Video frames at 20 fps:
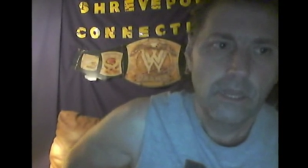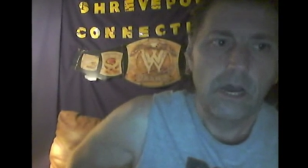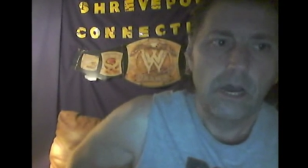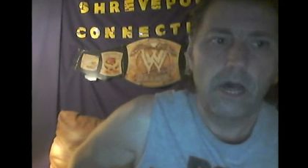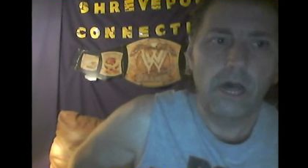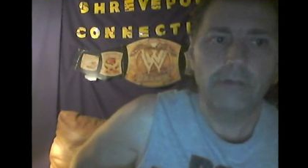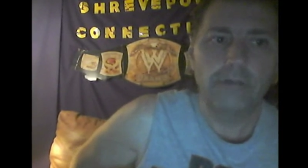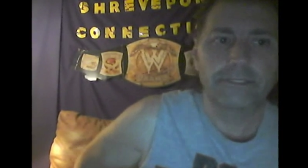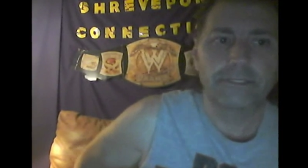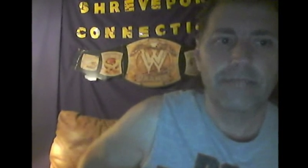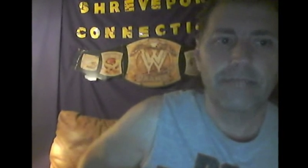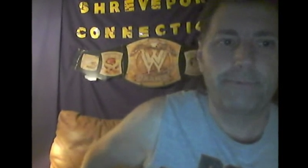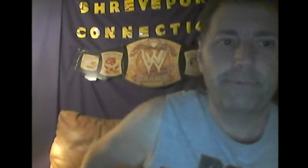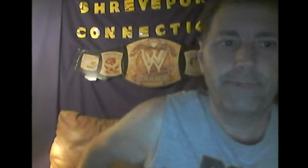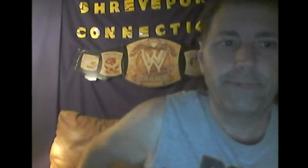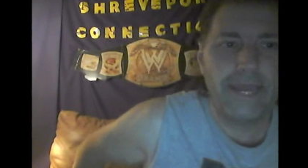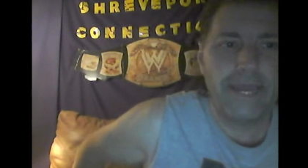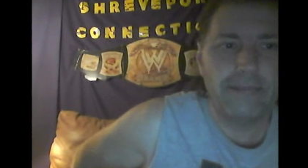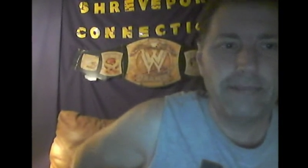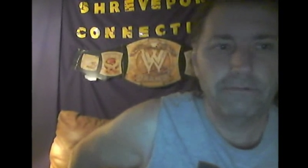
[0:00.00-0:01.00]
On the top
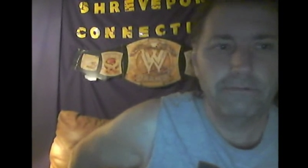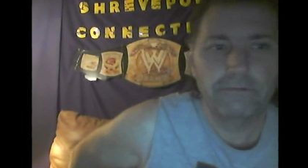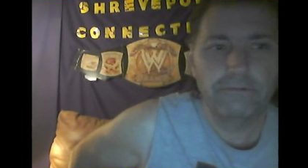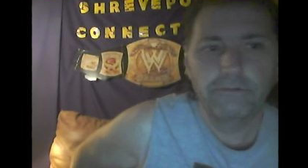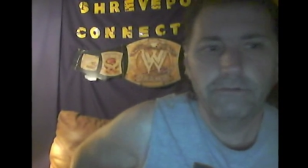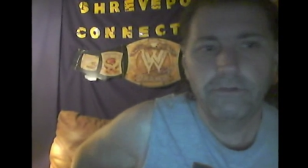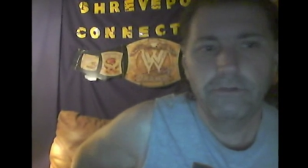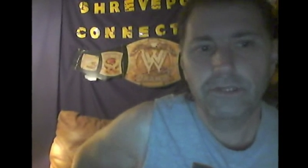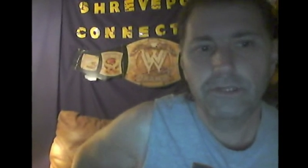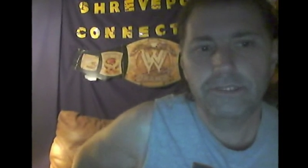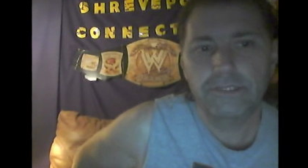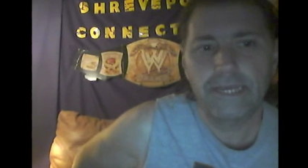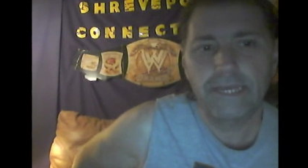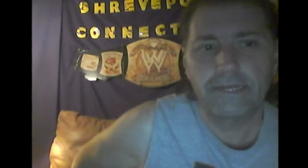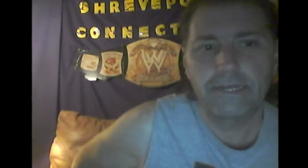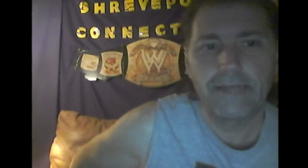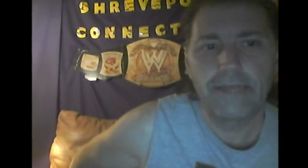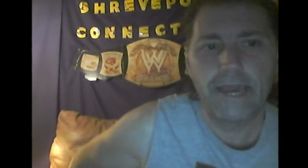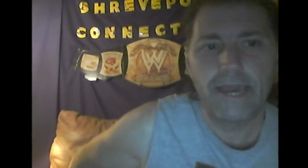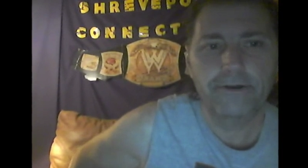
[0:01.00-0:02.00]
of that, you could set
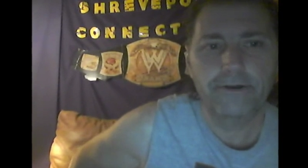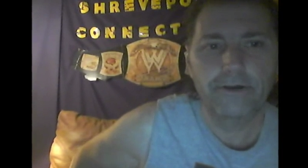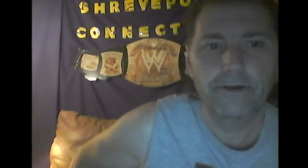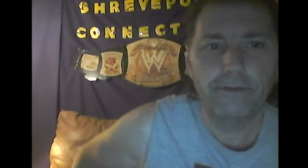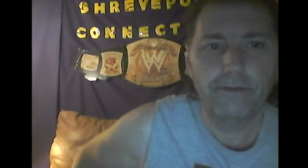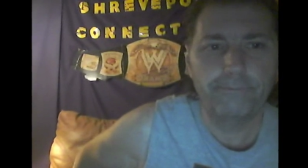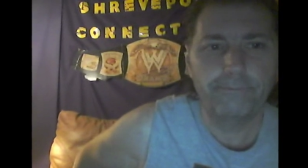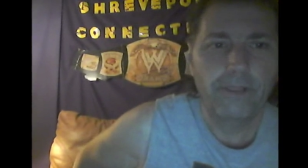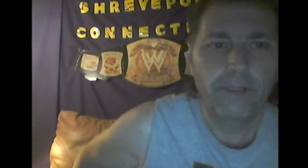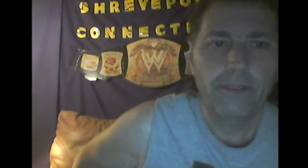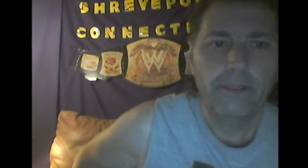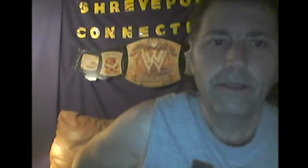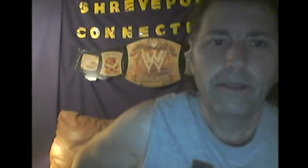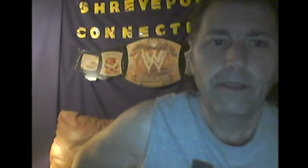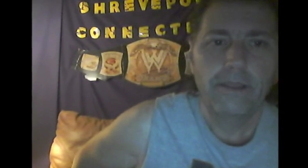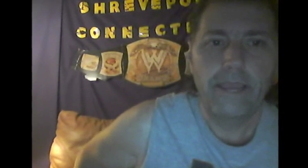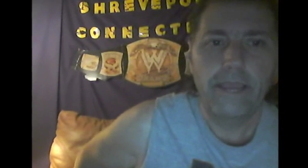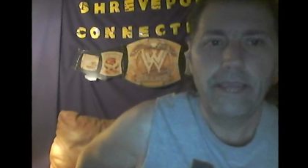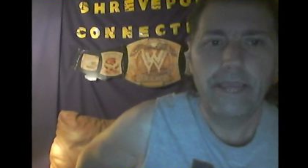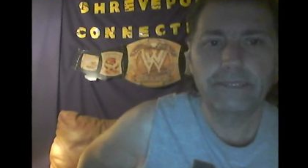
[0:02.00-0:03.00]
a ladder up
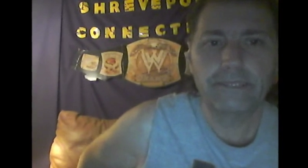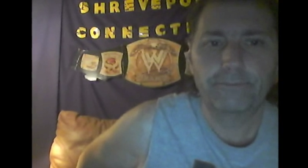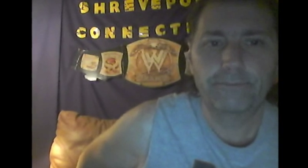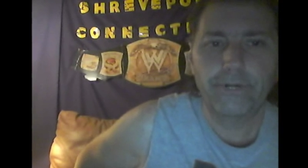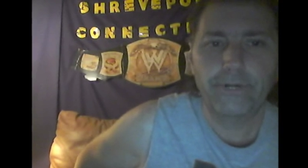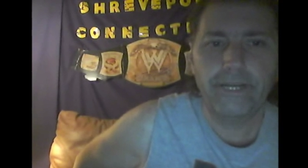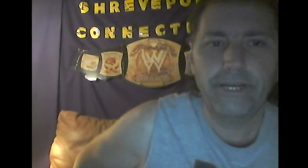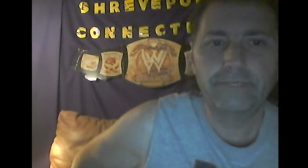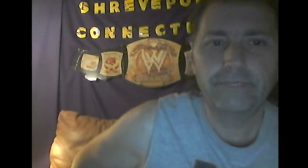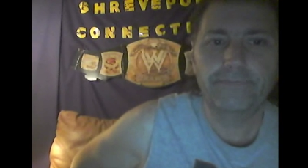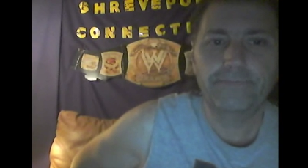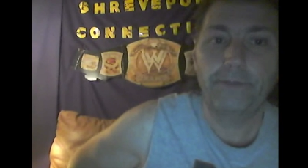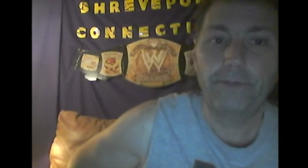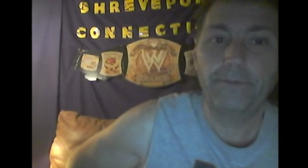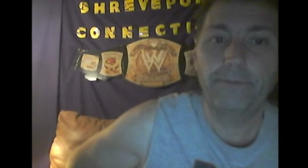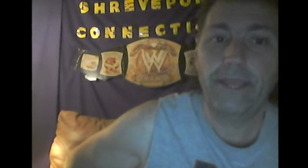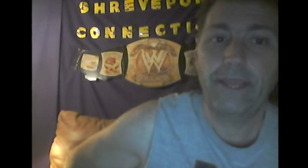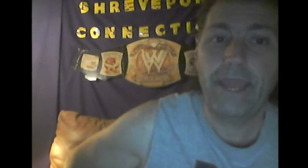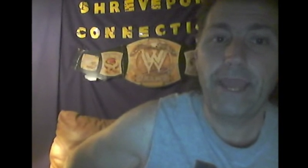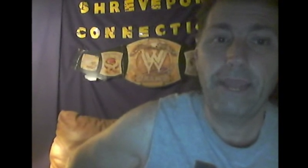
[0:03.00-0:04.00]
as a bridge from
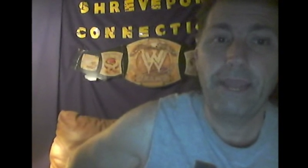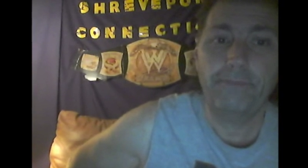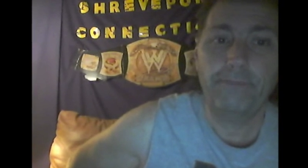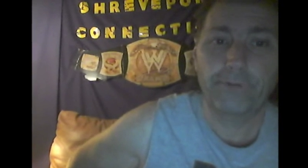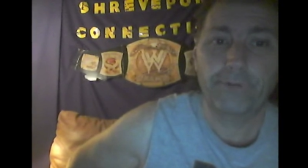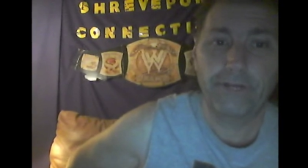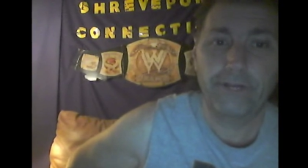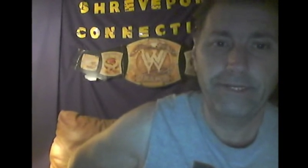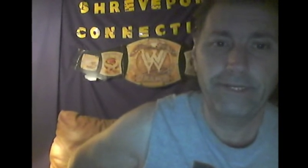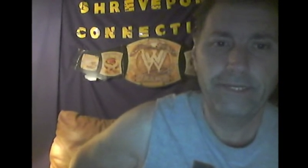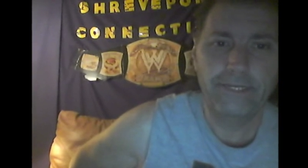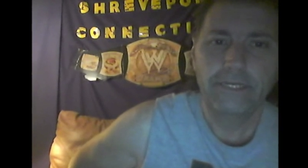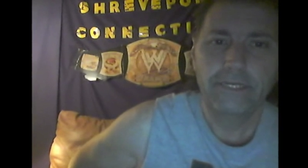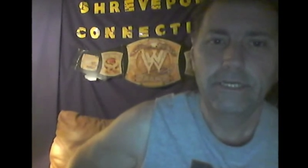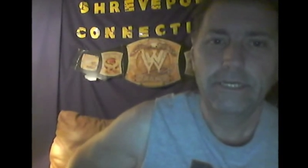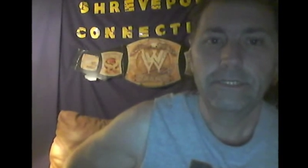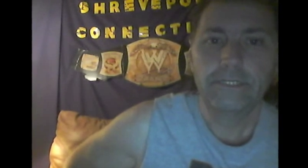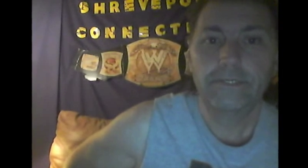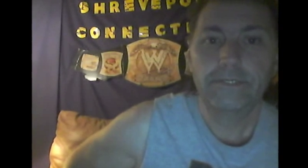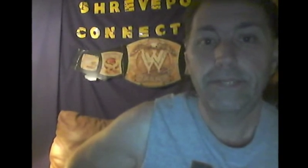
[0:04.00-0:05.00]
the apron
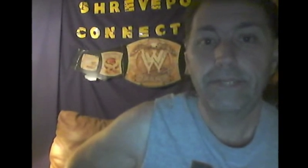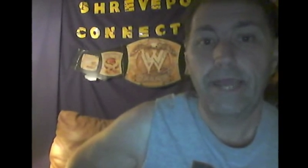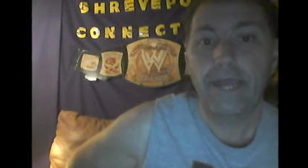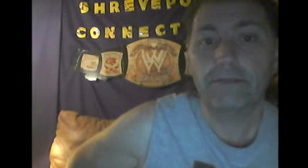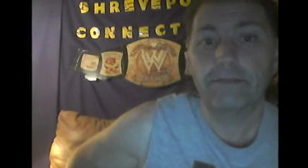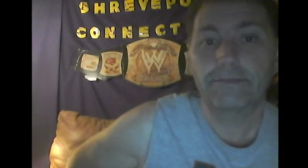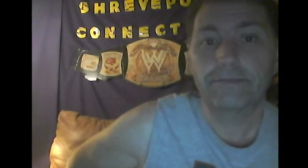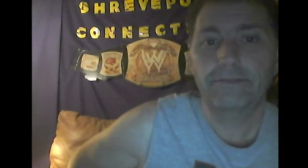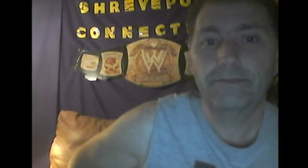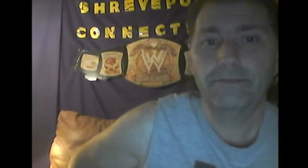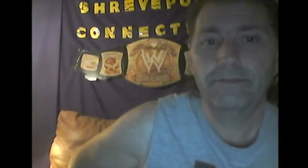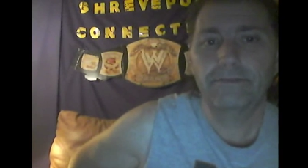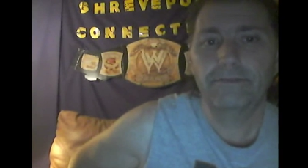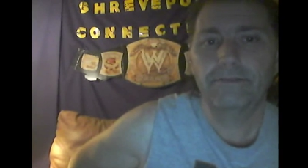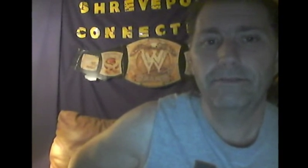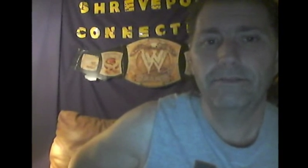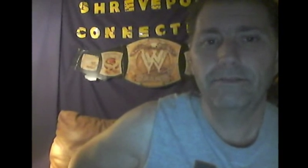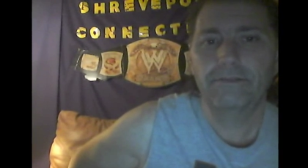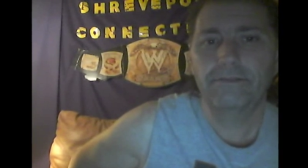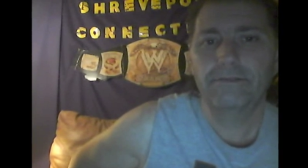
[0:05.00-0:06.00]
to the
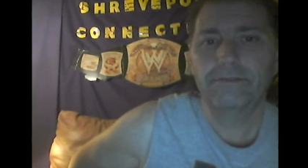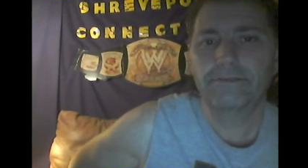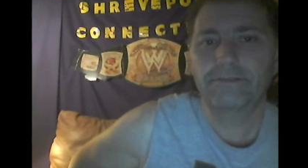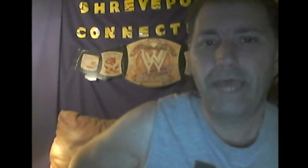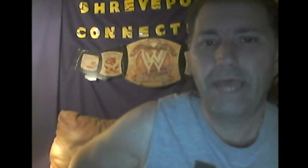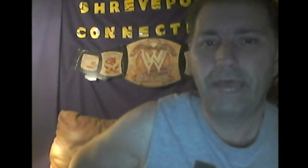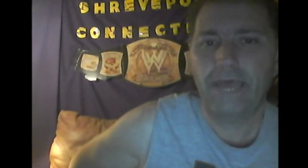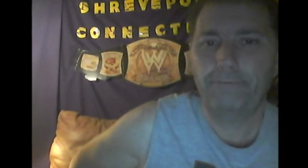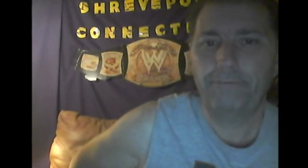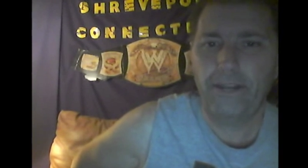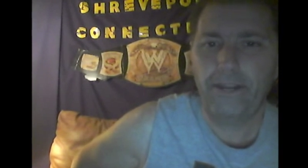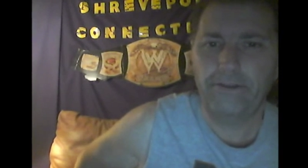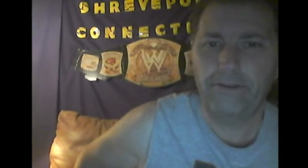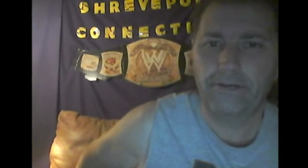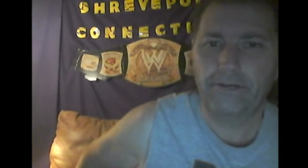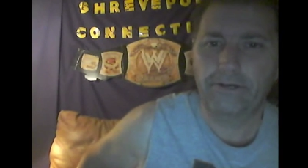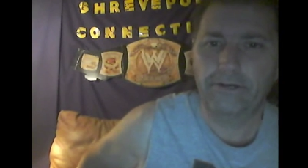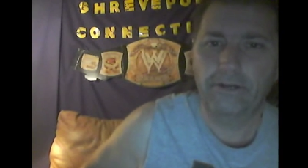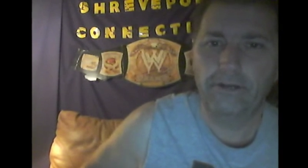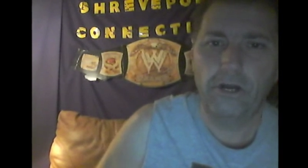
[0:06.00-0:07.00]
outside
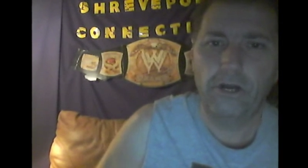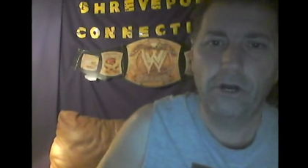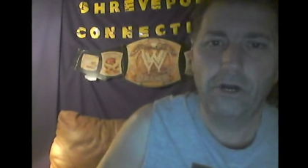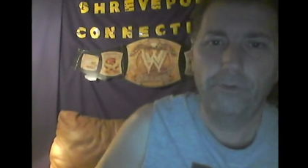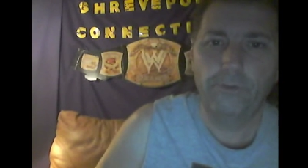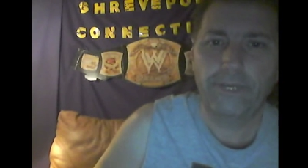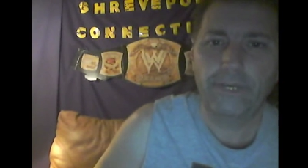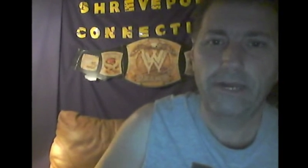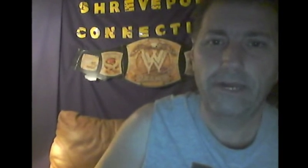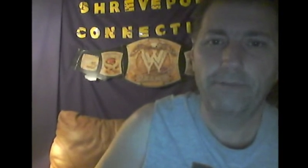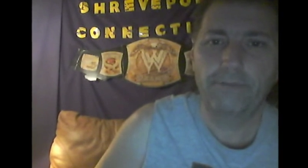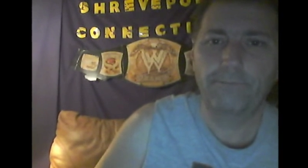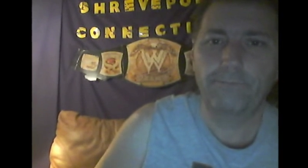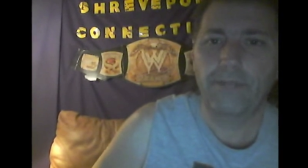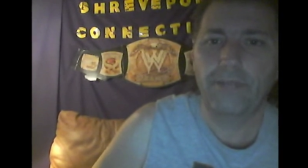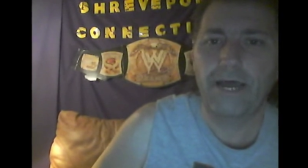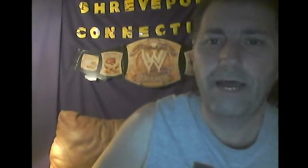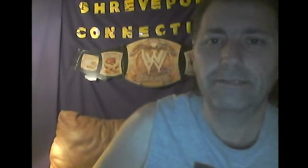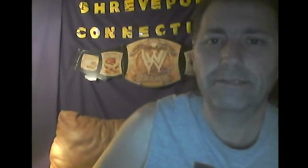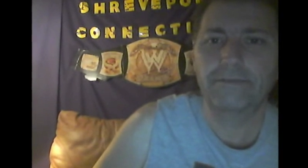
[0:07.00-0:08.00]
barrier, opening up
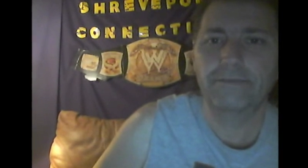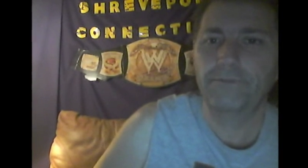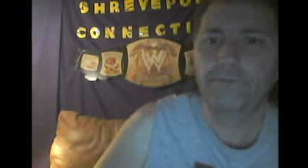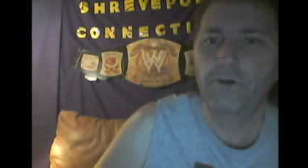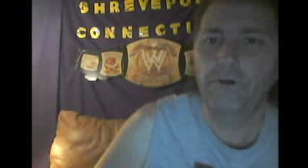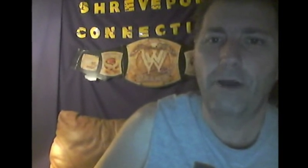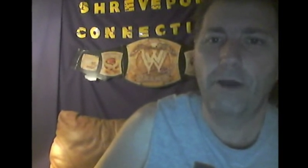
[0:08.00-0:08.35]
lots of new